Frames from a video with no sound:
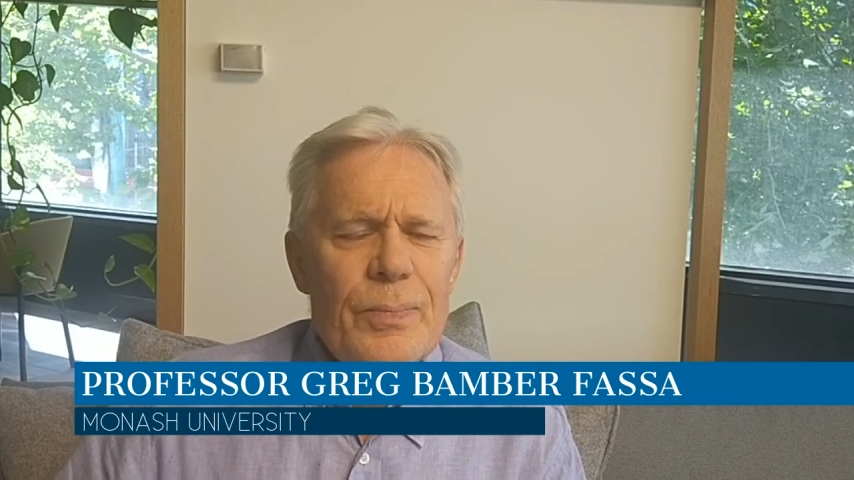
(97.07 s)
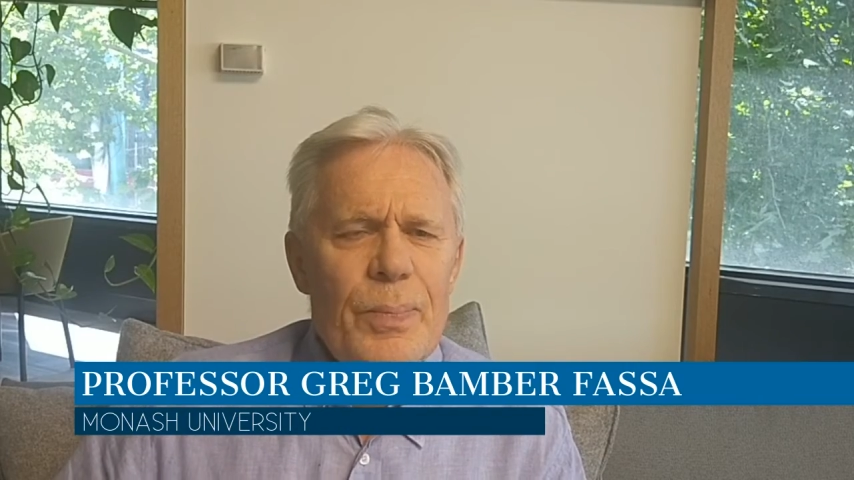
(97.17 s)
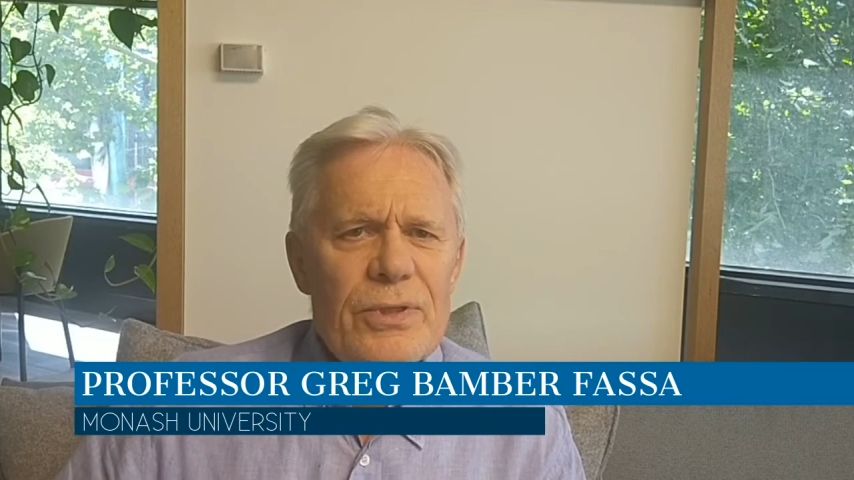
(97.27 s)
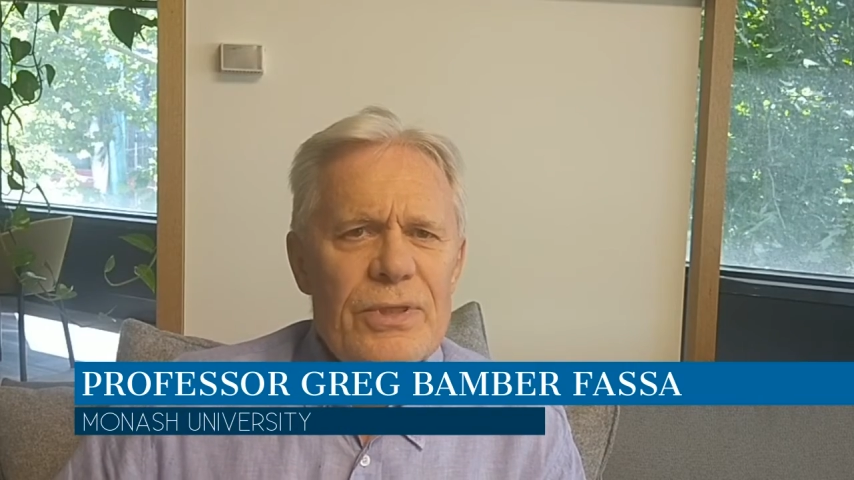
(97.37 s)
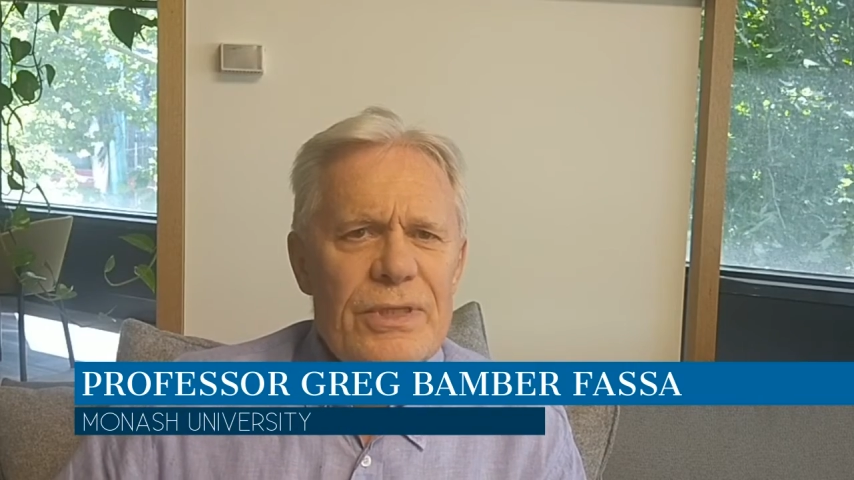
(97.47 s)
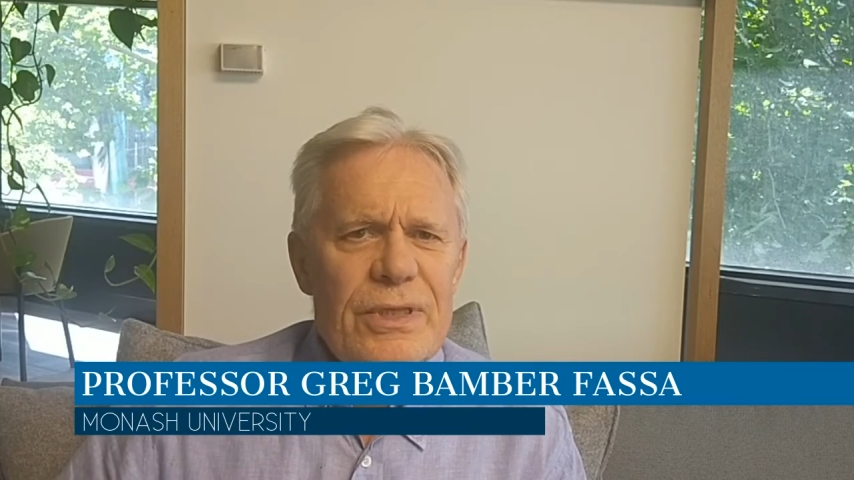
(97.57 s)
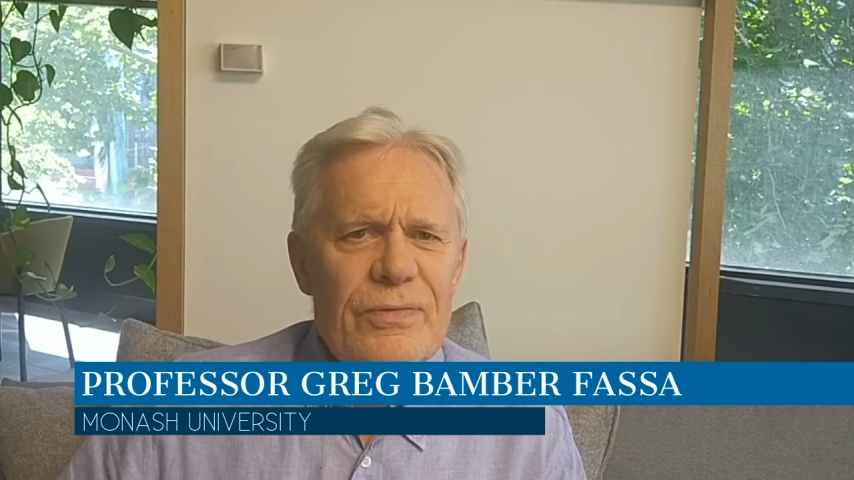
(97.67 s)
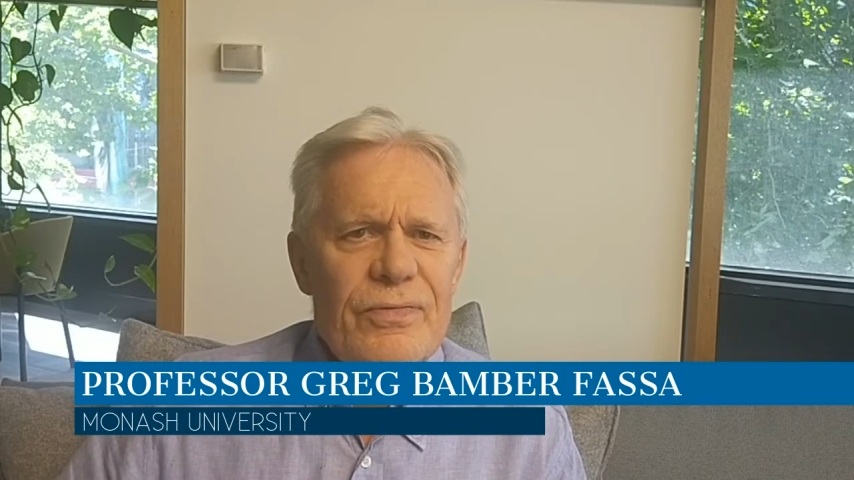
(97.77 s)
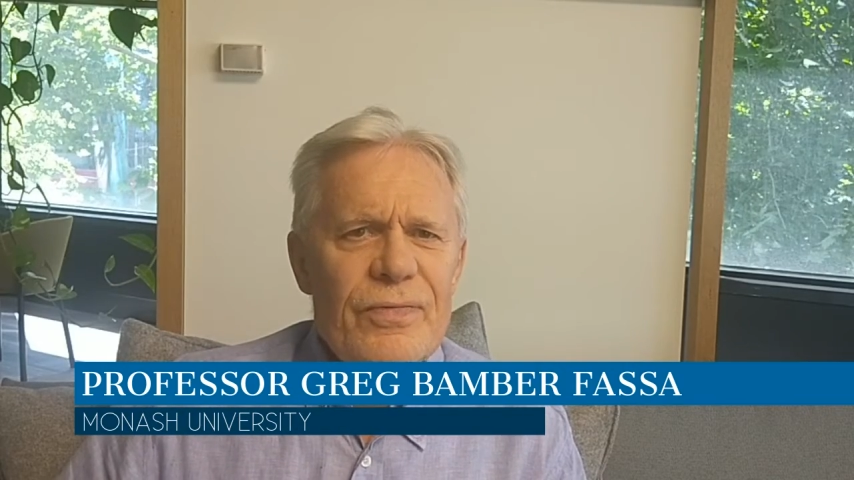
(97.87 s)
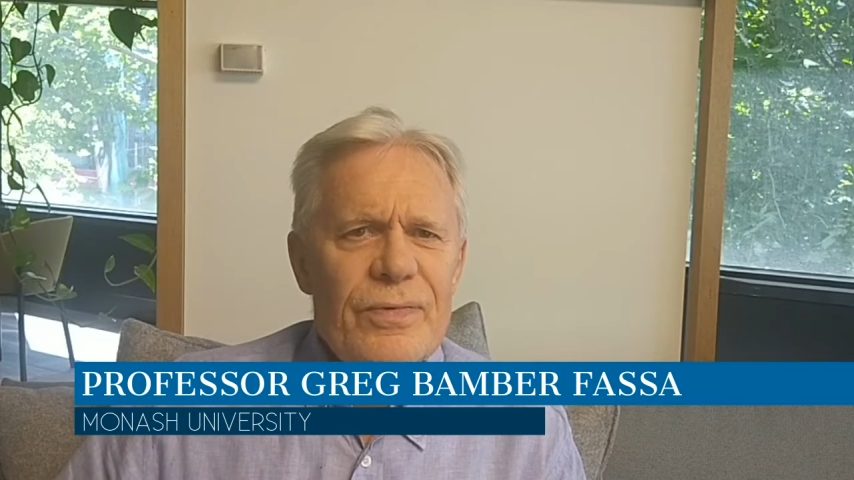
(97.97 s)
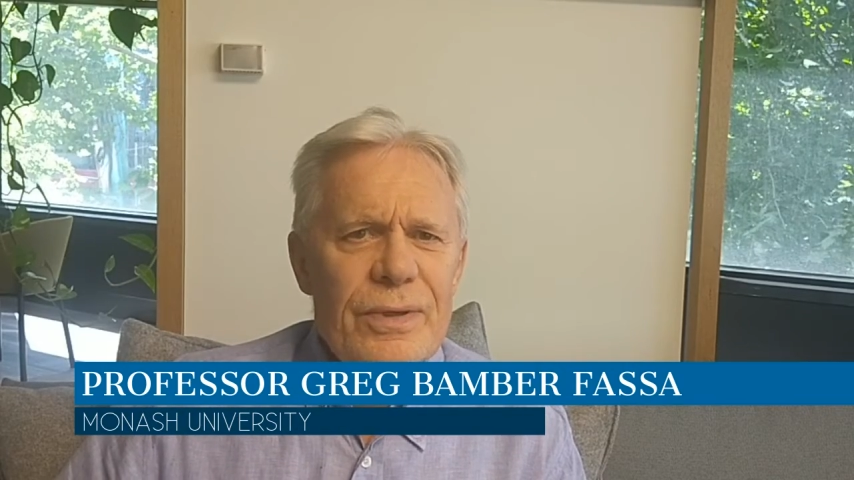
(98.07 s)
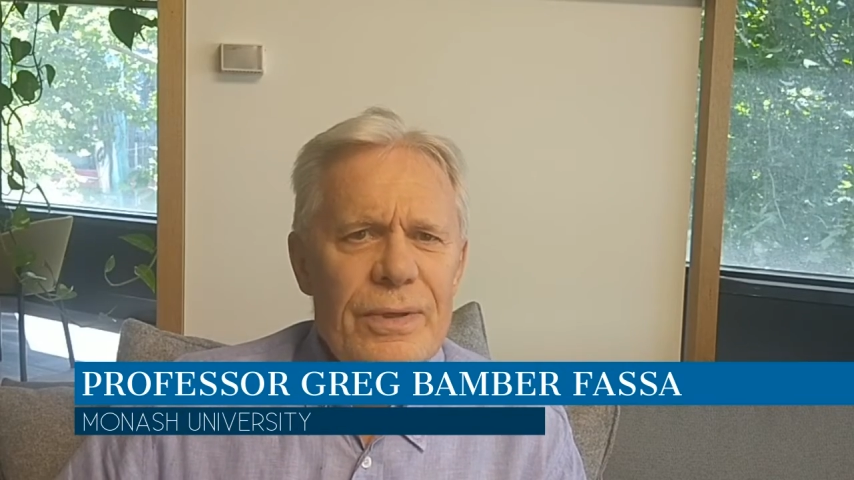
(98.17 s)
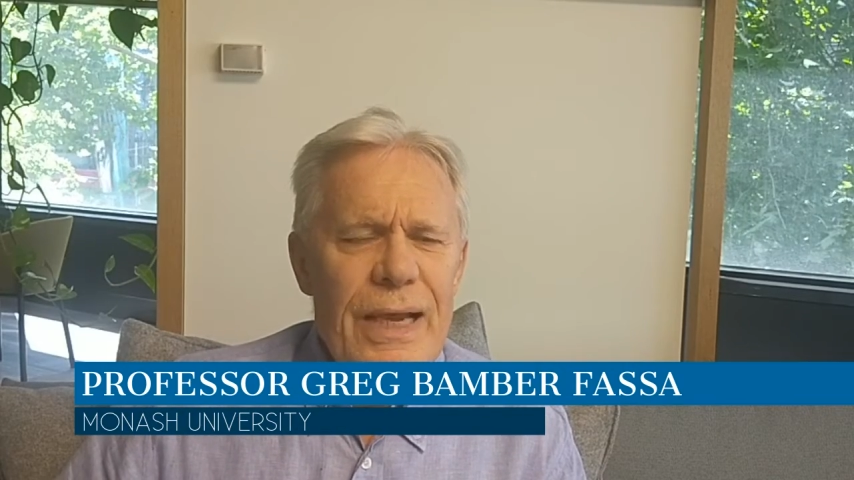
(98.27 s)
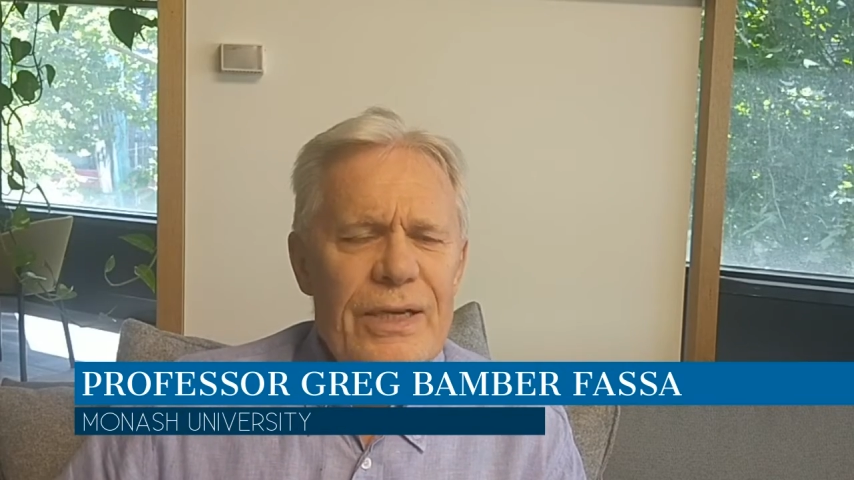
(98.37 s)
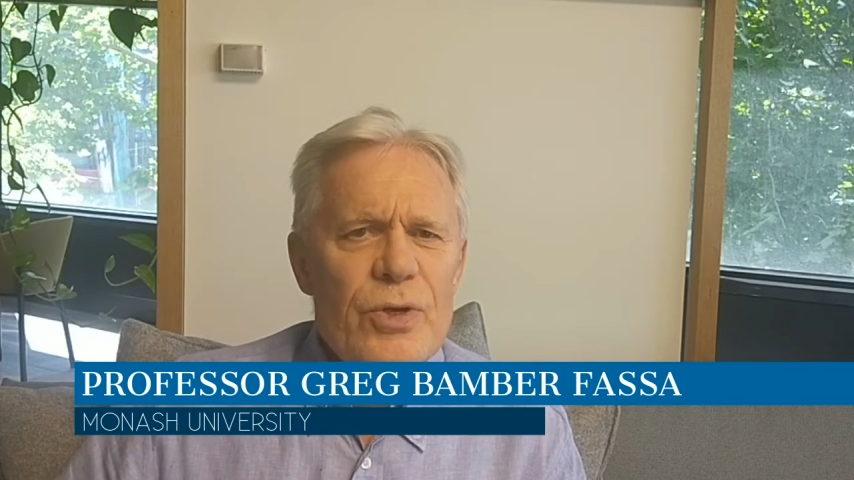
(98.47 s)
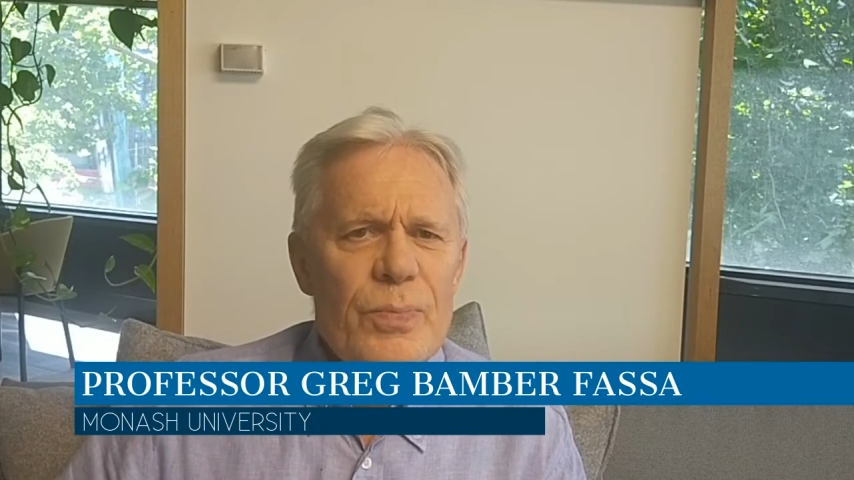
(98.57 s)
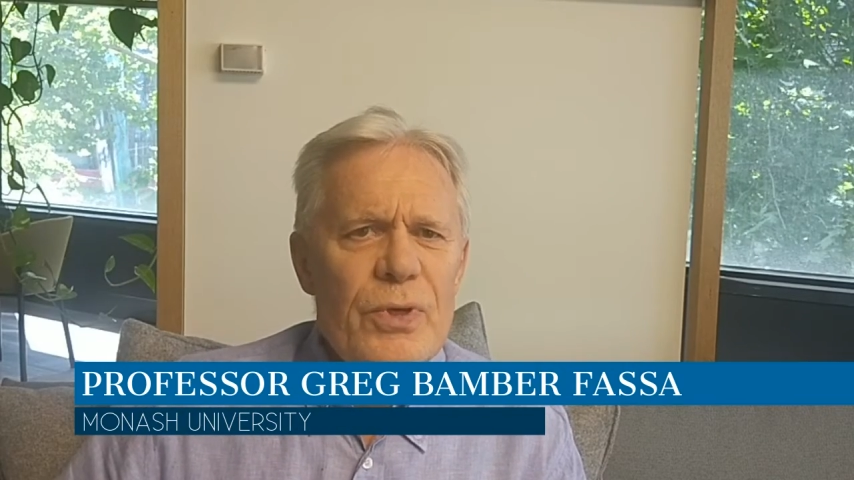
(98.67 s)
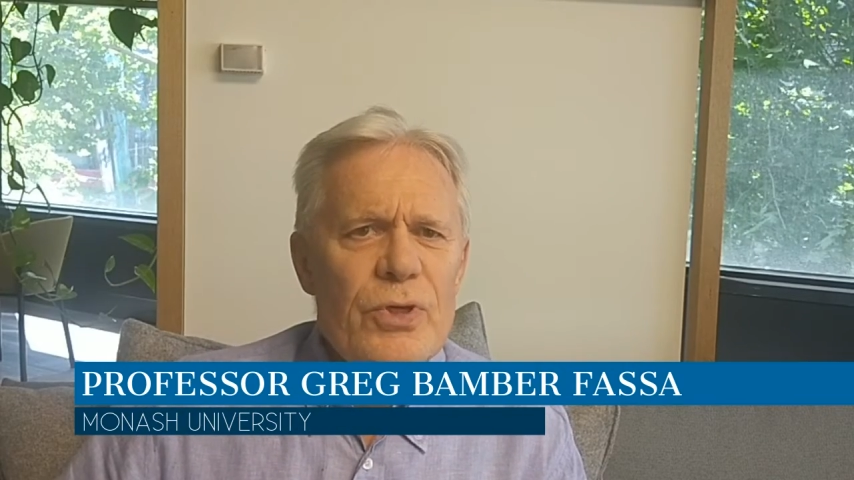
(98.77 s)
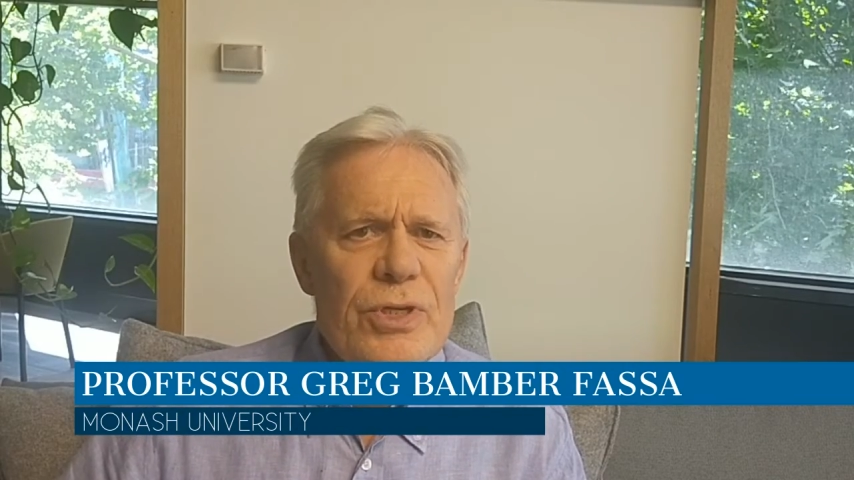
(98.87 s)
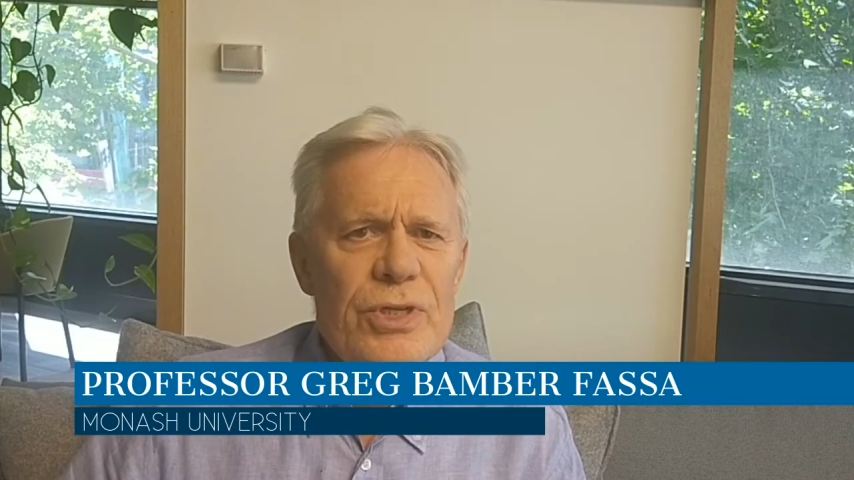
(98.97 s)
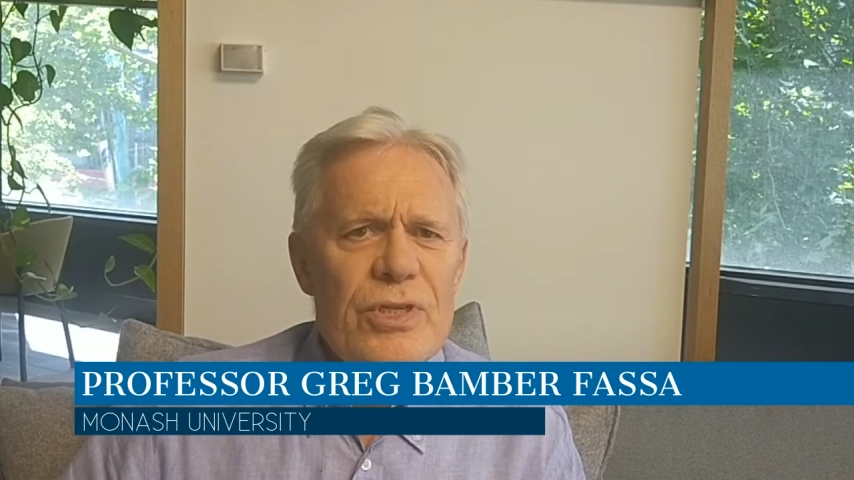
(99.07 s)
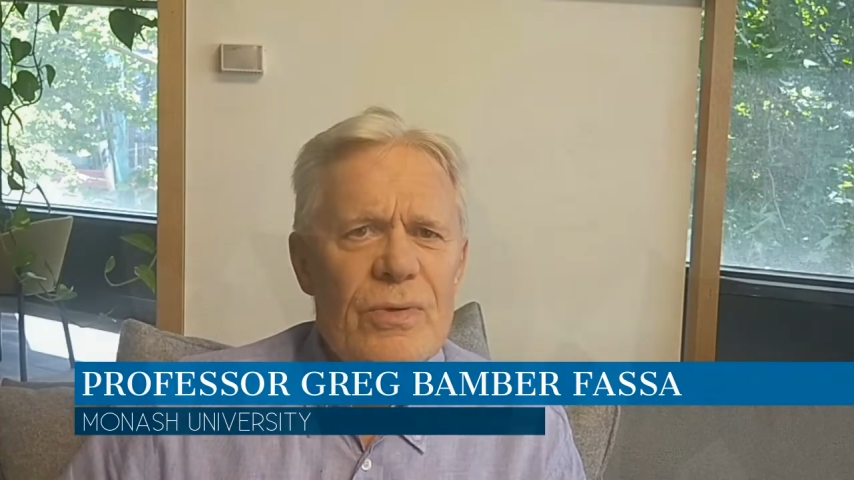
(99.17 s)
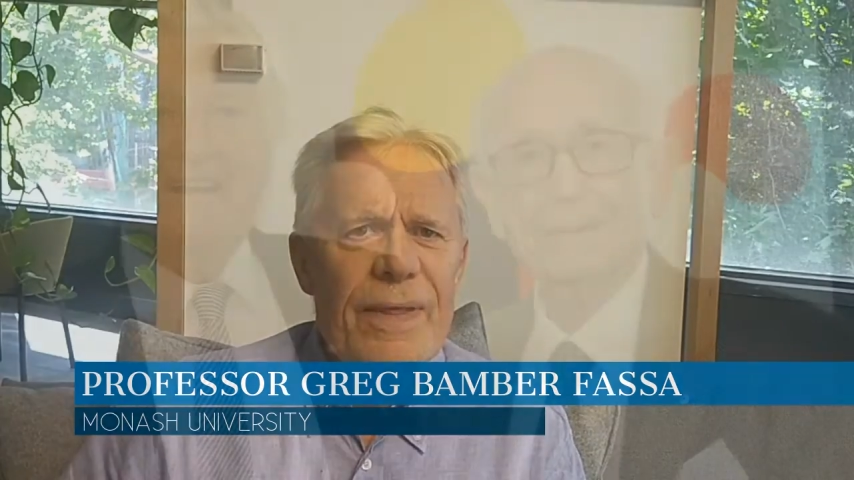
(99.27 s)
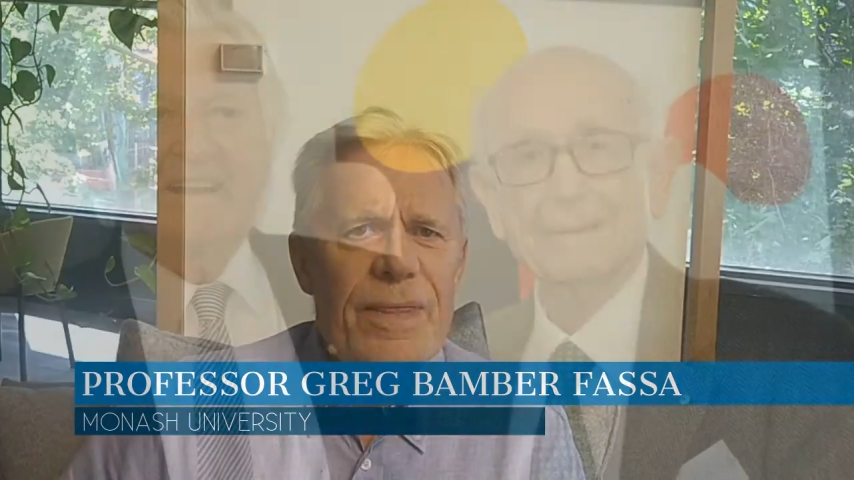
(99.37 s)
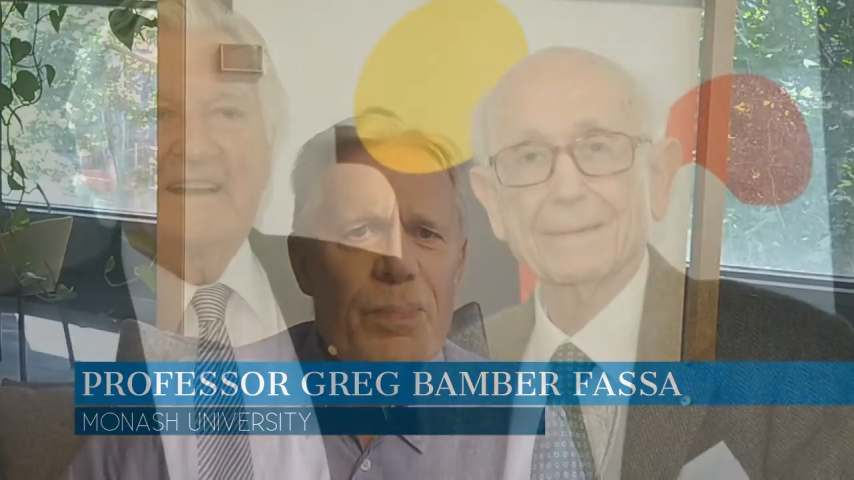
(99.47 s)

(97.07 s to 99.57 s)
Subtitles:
positive attributions to